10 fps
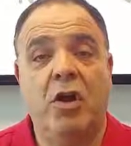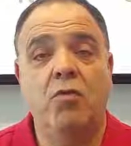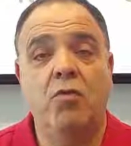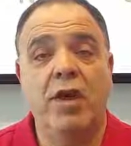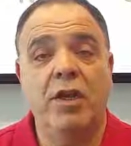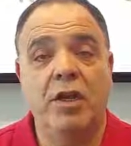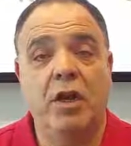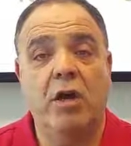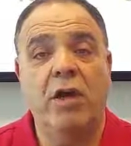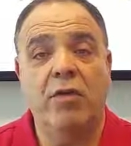on where to
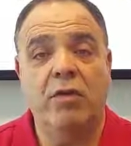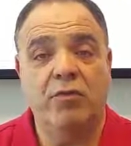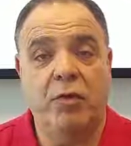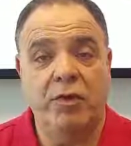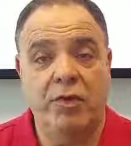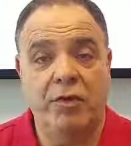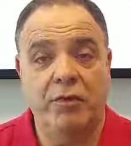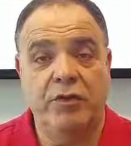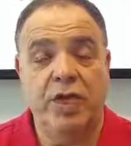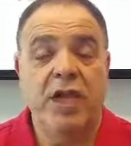go and which one to
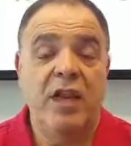use.